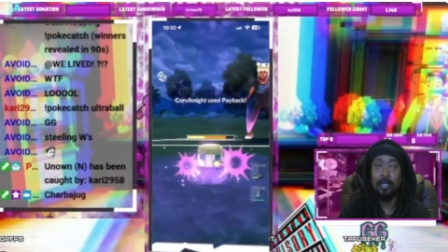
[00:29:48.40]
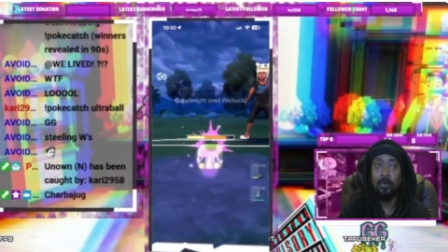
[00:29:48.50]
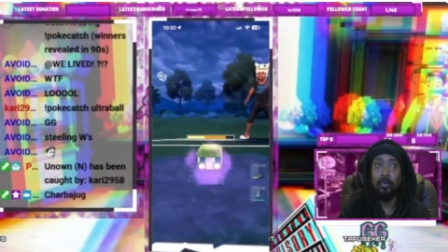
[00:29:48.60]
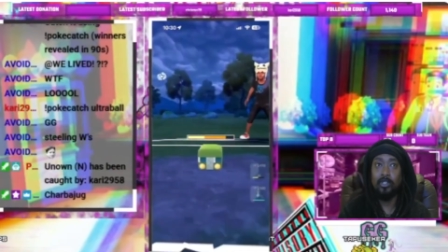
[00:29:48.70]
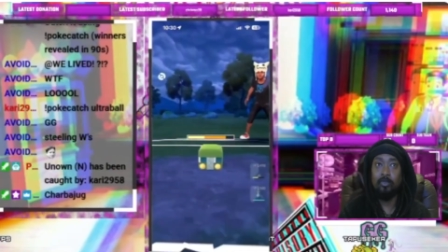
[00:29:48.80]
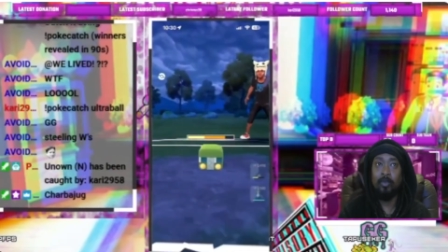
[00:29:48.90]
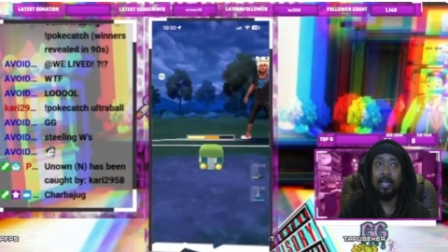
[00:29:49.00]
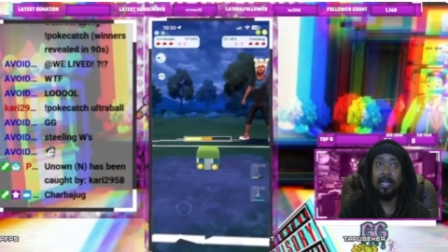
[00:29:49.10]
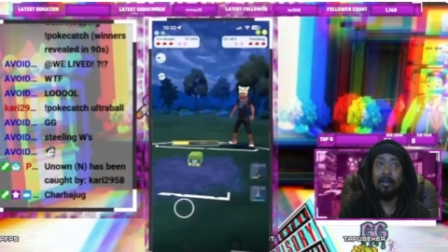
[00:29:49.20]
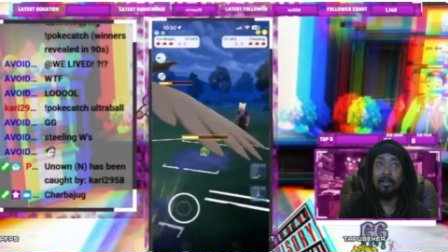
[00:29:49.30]
We do bait
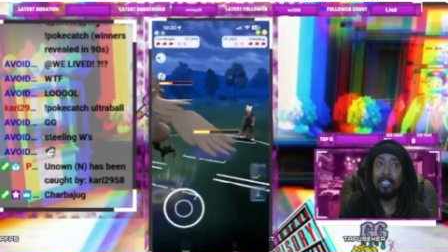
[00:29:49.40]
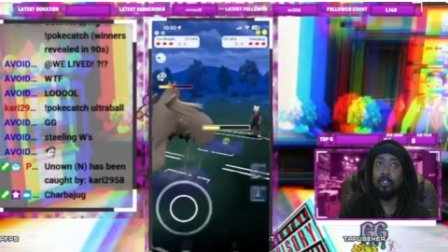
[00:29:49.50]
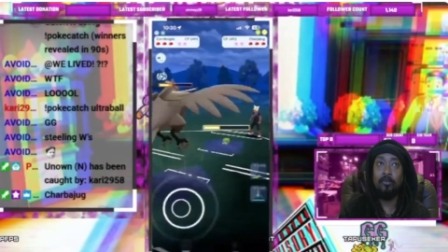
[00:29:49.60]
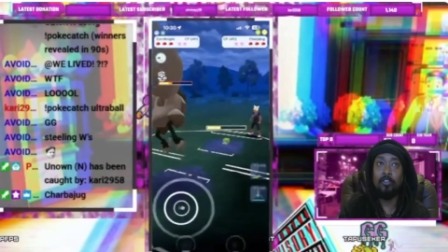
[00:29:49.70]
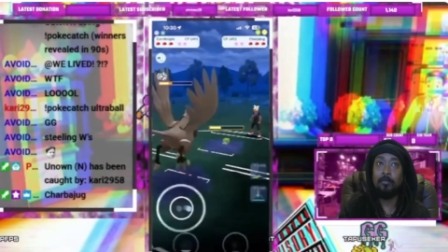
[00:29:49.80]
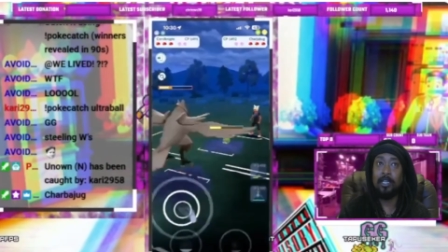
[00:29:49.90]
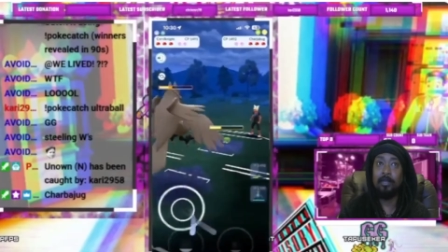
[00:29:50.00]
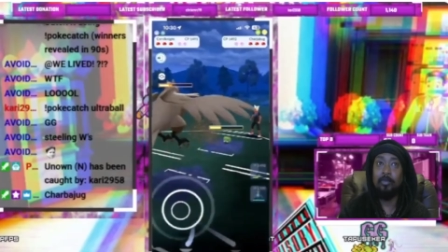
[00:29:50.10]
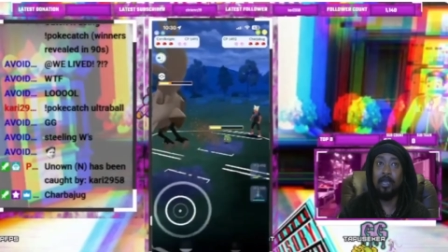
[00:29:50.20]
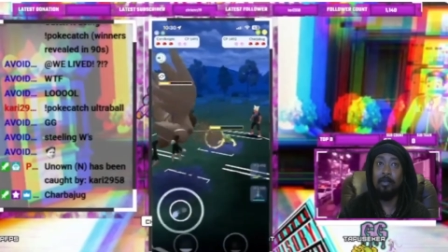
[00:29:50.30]
it out. They don't respect the
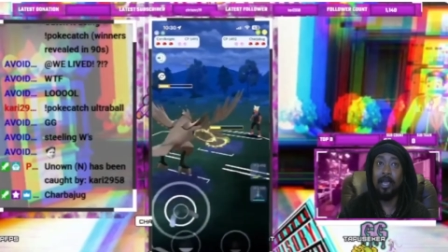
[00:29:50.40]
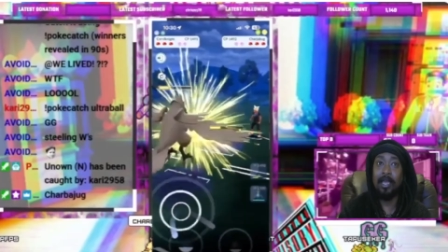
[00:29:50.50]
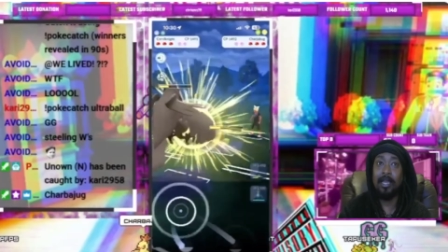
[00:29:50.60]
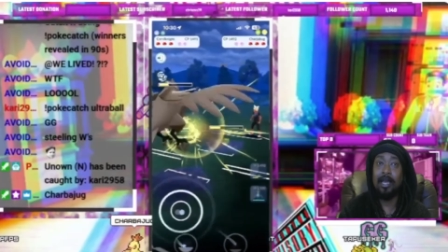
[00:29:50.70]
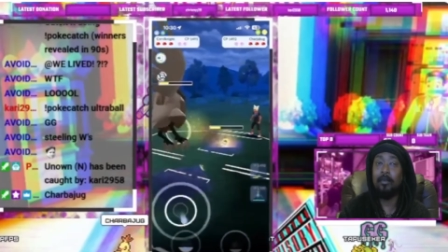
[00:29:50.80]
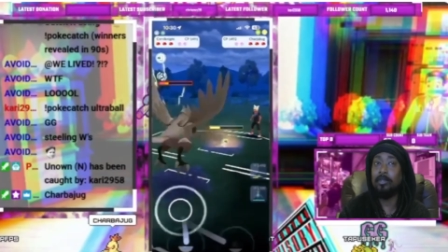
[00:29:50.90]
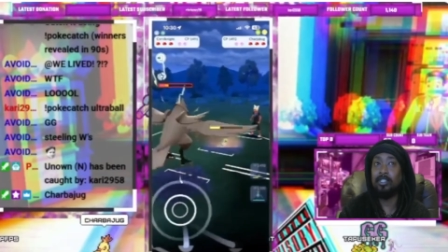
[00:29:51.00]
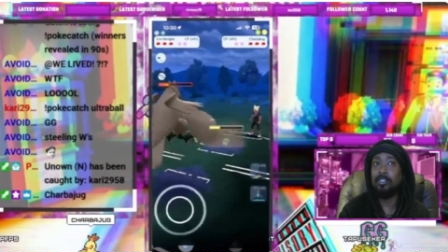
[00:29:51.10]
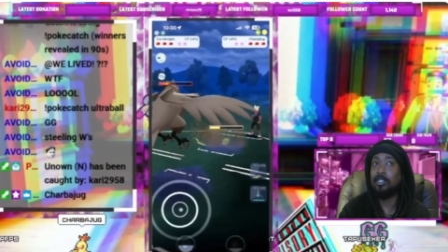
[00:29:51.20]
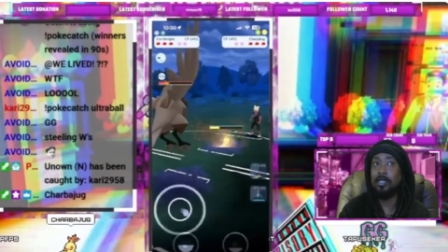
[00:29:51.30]
payback, and now we're
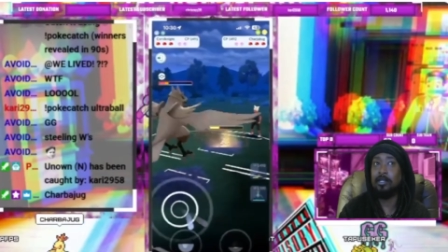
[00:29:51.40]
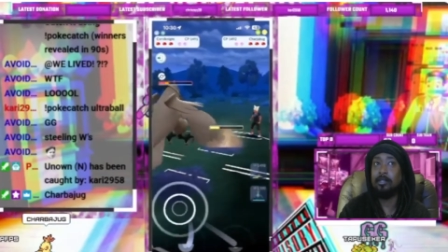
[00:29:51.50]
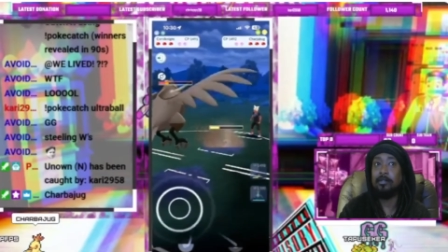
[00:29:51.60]
just chilling.